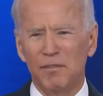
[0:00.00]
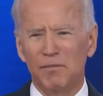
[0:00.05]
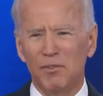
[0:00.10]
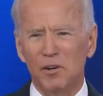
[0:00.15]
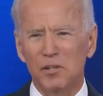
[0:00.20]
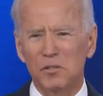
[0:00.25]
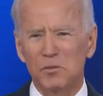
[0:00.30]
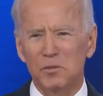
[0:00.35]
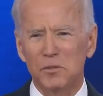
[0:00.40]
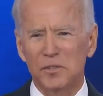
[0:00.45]

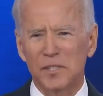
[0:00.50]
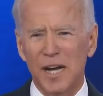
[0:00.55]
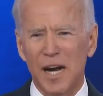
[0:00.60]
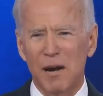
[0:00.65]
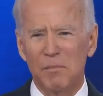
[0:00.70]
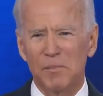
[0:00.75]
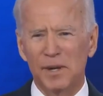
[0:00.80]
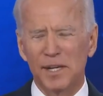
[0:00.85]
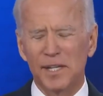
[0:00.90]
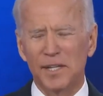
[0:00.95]
virtual
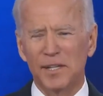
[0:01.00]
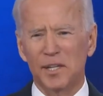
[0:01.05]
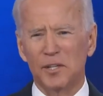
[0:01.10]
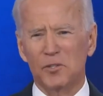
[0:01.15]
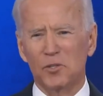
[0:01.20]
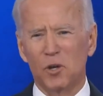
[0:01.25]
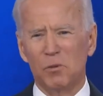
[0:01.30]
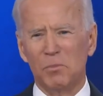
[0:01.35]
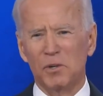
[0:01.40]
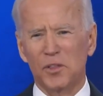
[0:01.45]
town meeting that
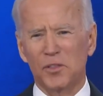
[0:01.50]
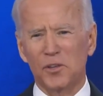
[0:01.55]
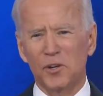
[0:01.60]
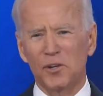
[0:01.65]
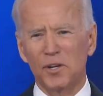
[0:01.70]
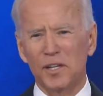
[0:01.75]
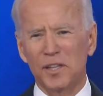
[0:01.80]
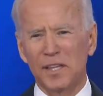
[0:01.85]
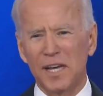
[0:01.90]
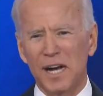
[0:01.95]
told me
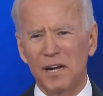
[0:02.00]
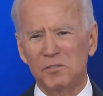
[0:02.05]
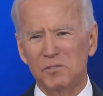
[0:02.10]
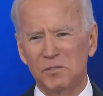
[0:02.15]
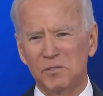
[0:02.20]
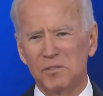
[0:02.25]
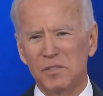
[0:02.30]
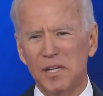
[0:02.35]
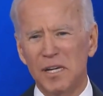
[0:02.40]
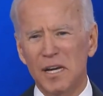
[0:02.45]

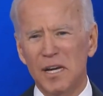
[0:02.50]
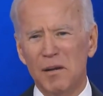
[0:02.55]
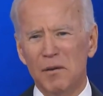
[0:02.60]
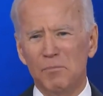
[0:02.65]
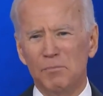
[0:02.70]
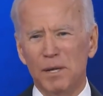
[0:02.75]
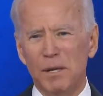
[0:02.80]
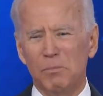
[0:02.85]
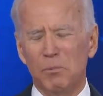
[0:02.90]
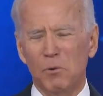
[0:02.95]
30,000
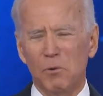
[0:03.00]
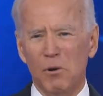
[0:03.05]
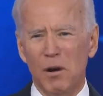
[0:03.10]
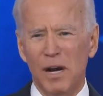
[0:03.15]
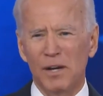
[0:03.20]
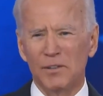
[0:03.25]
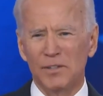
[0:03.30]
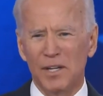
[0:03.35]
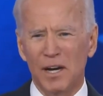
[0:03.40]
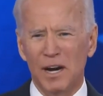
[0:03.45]
people were
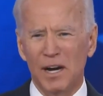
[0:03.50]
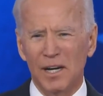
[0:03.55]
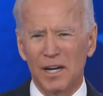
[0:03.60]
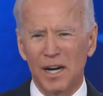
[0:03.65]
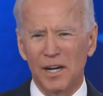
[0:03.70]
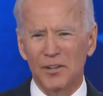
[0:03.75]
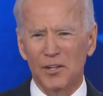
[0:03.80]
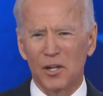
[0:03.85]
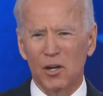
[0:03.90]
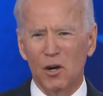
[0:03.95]

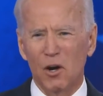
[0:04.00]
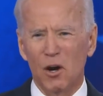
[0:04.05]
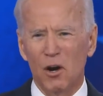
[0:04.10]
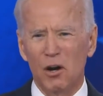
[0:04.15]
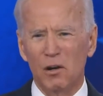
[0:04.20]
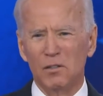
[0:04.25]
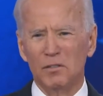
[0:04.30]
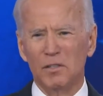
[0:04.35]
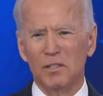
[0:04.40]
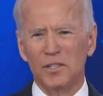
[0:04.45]
on the
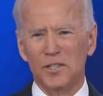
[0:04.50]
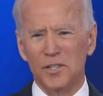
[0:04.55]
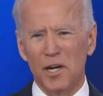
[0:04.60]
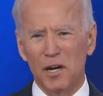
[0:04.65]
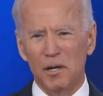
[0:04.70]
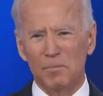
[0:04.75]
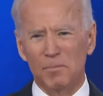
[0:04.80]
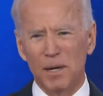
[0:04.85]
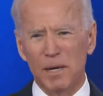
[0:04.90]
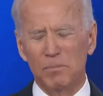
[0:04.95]
call,
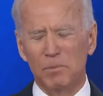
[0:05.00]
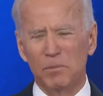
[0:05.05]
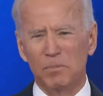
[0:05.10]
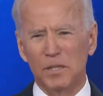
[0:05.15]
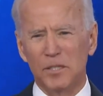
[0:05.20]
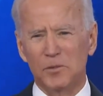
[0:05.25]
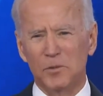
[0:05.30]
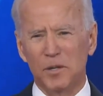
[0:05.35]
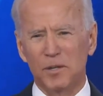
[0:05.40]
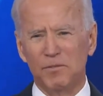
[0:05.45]
young people
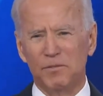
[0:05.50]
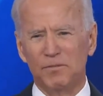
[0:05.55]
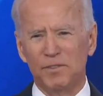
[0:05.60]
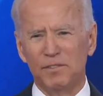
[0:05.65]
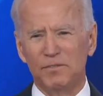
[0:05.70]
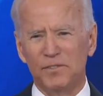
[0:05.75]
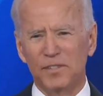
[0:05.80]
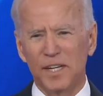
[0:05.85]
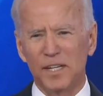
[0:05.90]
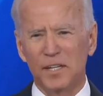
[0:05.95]
between
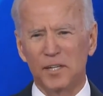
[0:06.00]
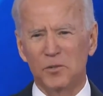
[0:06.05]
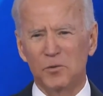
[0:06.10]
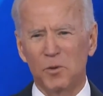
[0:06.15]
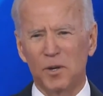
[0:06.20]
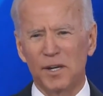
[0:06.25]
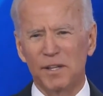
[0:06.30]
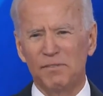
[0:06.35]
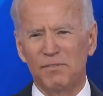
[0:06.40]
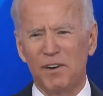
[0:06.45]
15 and
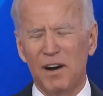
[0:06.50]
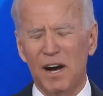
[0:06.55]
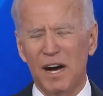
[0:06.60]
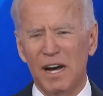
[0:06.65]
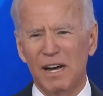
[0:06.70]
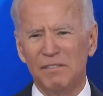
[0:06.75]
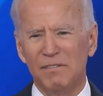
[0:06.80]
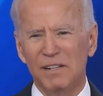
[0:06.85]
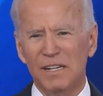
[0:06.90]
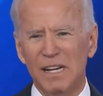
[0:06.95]

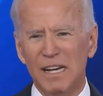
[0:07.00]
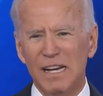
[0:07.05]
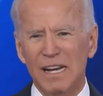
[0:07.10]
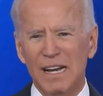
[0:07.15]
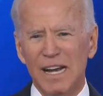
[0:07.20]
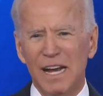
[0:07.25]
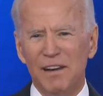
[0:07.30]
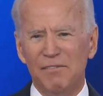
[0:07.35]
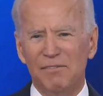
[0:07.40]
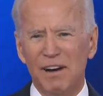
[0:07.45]

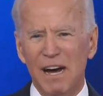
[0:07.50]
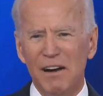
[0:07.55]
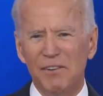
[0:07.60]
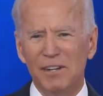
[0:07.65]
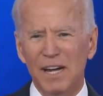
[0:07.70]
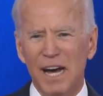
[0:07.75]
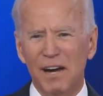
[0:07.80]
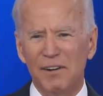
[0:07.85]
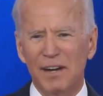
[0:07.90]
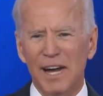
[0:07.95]
25, and
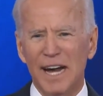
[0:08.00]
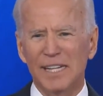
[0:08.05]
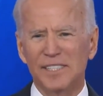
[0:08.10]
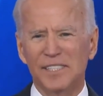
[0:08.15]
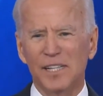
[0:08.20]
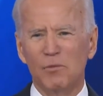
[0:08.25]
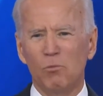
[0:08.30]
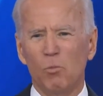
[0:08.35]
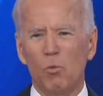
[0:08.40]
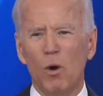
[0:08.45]
found out. I
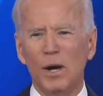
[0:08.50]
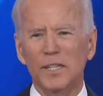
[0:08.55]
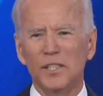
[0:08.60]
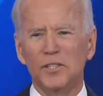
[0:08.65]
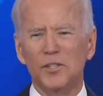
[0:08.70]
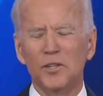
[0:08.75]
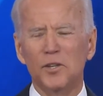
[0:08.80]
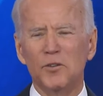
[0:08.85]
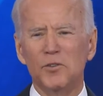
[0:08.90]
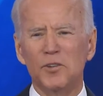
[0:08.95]
said,
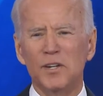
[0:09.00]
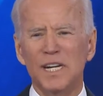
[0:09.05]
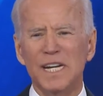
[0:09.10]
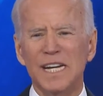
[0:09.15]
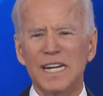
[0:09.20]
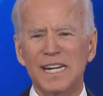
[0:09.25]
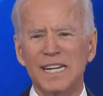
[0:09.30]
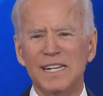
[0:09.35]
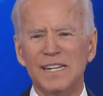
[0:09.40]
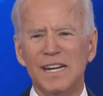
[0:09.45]
what do you
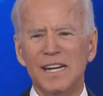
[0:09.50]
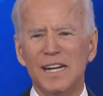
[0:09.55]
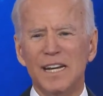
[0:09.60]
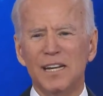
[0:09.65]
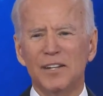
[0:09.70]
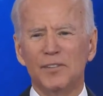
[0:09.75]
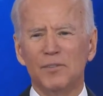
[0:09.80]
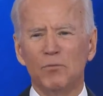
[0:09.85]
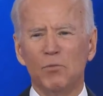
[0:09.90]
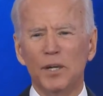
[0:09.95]
need
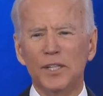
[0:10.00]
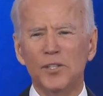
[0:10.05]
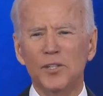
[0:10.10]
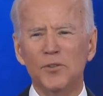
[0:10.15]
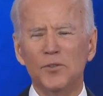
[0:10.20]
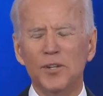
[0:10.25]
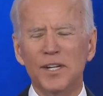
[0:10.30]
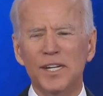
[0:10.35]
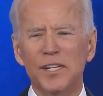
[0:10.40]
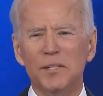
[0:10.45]

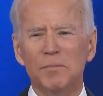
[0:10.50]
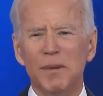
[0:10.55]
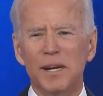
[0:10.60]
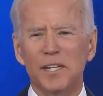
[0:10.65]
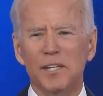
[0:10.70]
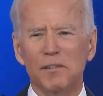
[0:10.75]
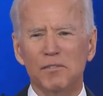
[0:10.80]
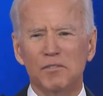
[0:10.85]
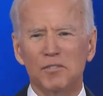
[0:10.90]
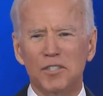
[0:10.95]
to
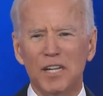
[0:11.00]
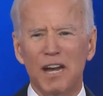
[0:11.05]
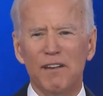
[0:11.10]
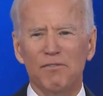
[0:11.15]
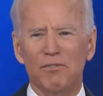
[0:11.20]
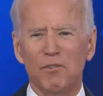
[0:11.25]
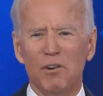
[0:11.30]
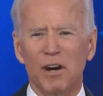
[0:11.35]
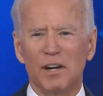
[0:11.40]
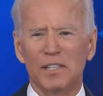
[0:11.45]
make you
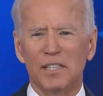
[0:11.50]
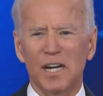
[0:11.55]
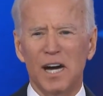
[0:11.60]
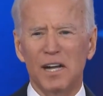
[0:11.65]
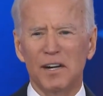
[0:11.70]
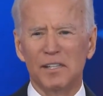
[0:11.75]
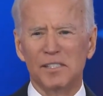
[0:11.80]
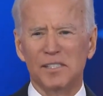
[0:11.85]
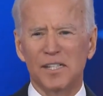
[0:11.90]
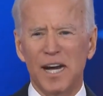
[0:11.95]
safer on
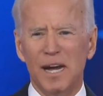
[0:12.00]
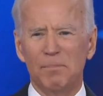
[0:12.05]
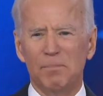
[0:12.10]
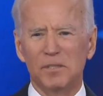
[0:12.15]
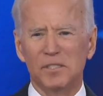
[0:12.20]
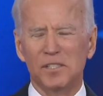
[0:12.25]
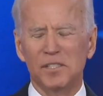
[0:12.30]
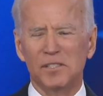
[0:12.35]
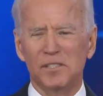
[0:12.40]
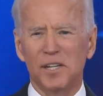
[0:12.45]
college
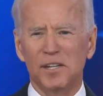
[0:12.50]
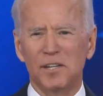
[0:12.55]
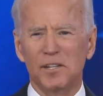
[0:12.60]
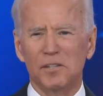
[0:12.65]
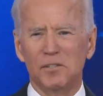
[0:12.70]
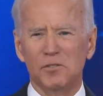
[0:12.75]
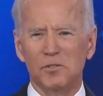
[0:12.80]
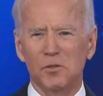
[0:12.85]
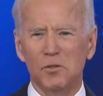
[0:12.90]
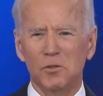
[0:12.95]
campuses and in
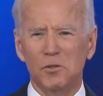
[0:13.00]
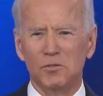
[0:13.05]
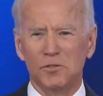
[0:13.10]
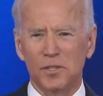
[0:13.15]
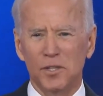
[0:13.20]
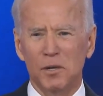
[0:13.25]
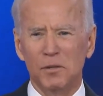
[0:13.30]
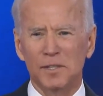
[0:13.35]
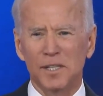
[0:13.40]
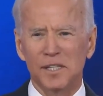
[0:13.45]
your schools?
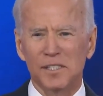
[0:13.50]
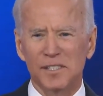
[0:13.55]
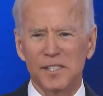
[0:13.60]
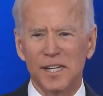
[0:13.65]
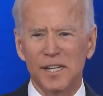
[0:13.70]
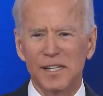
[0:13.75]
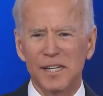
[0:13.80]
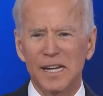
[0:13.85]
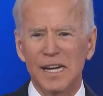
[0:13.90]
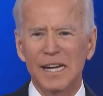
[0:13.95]
You know what they
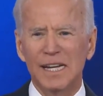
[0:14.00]
said?